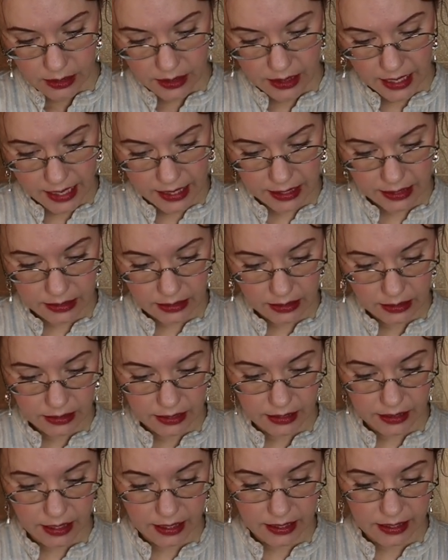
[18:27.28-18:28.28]
Then
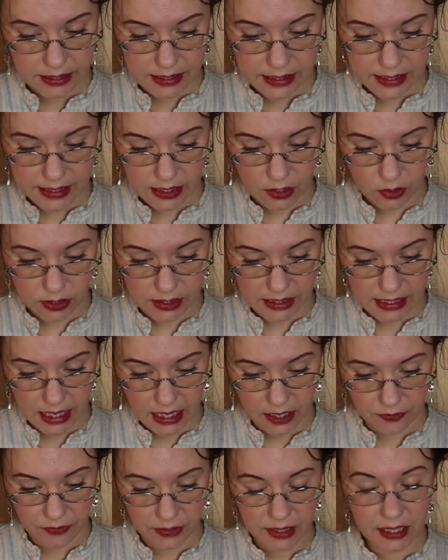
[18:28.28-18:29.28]
the silk
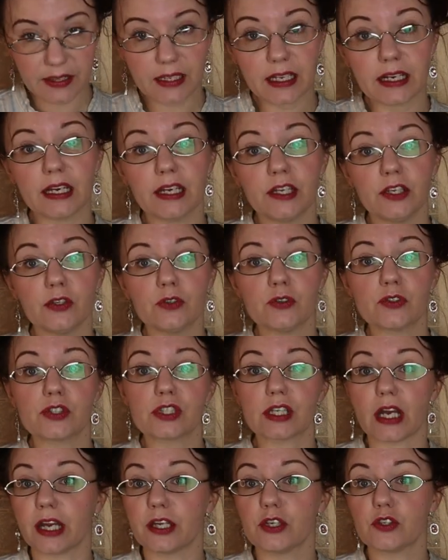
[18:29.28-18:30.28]
taffeta that I
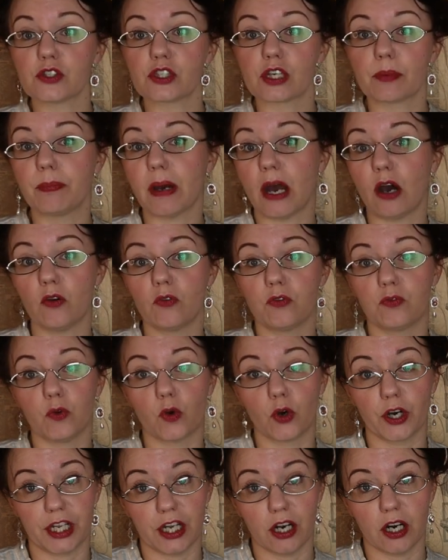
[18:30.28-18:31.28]
used, I used about
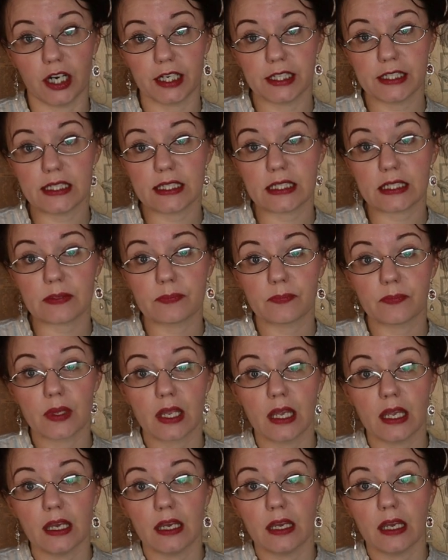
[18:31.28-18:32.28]
four yards.
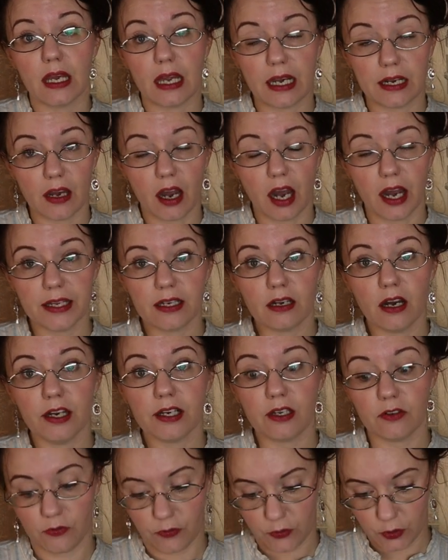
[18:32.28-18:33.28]
And I
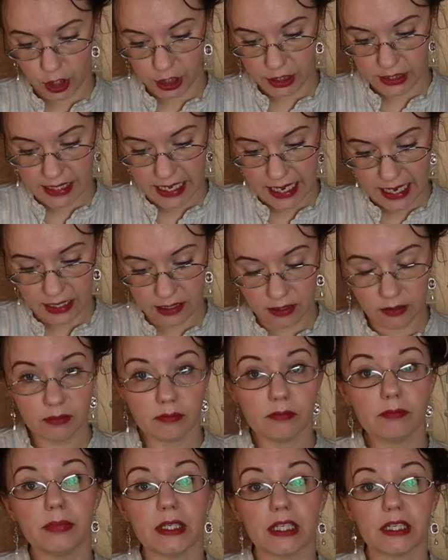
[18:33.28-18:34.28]
got it for
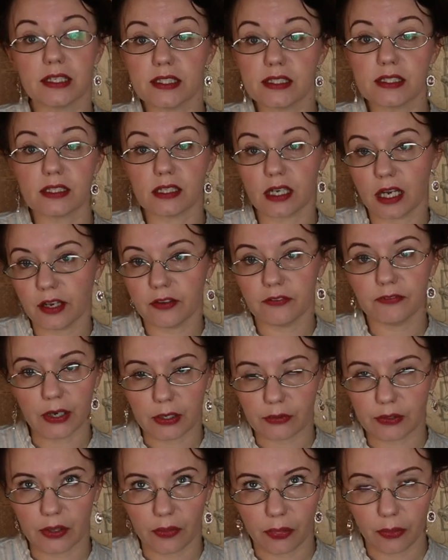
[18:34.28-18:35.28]
10 because I
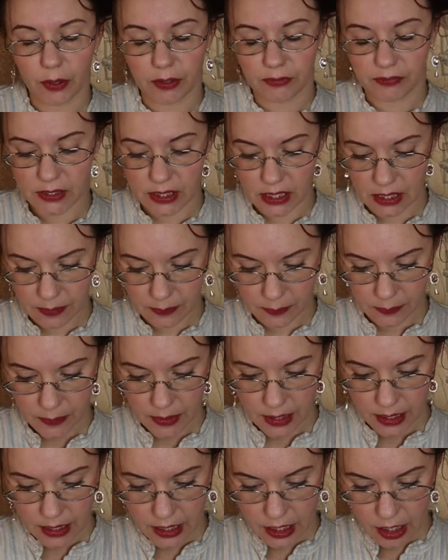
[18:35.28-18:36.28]
found it thrifty.
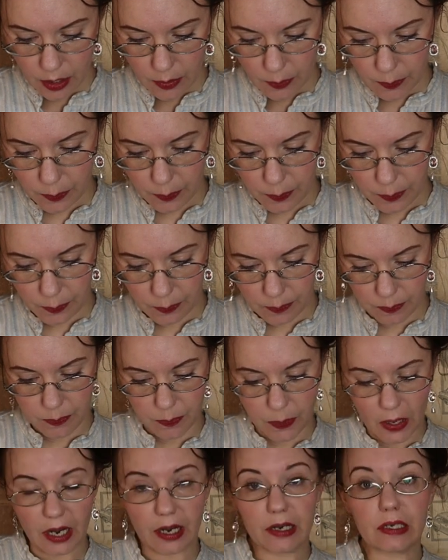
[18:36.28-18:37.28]

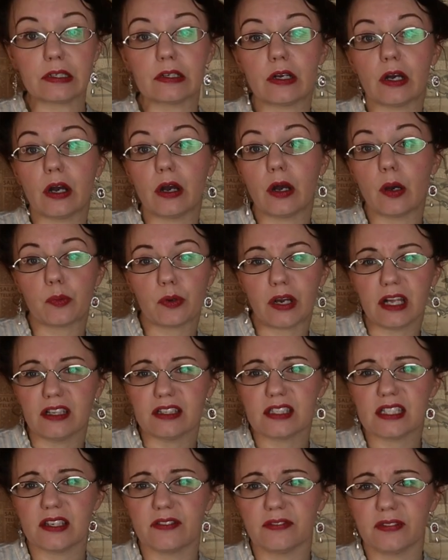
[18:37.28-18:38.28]
But a
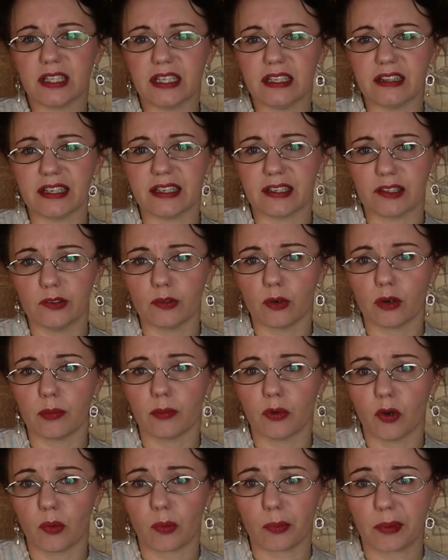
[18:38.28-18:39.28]
relatively like
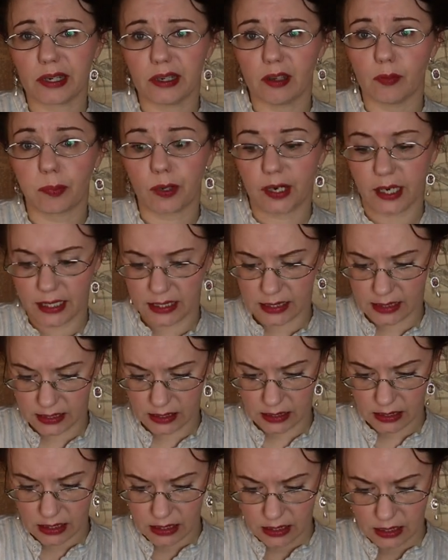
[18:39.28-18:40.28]
normal real
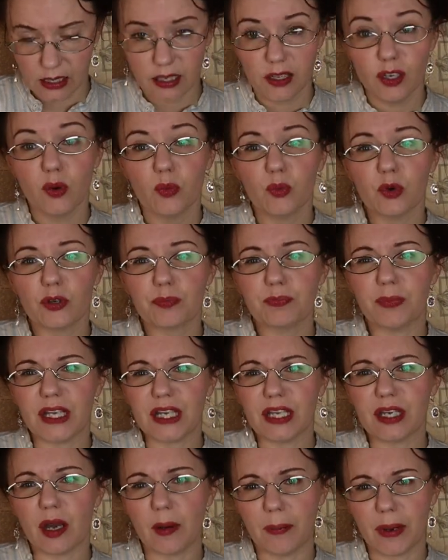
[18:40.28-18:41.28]
price would
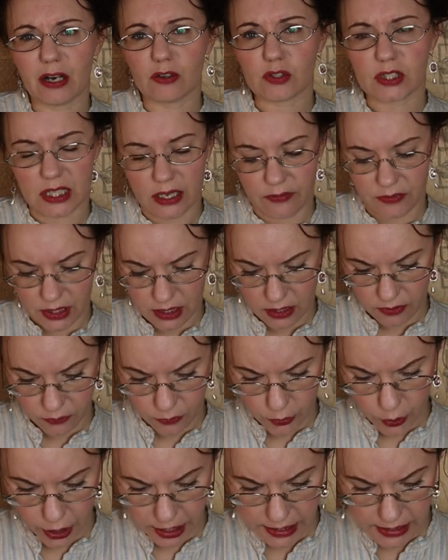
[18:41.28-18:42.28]
be about 70
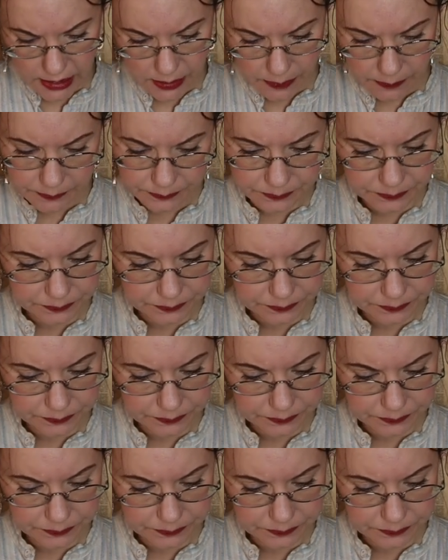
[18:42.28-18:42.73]
for it.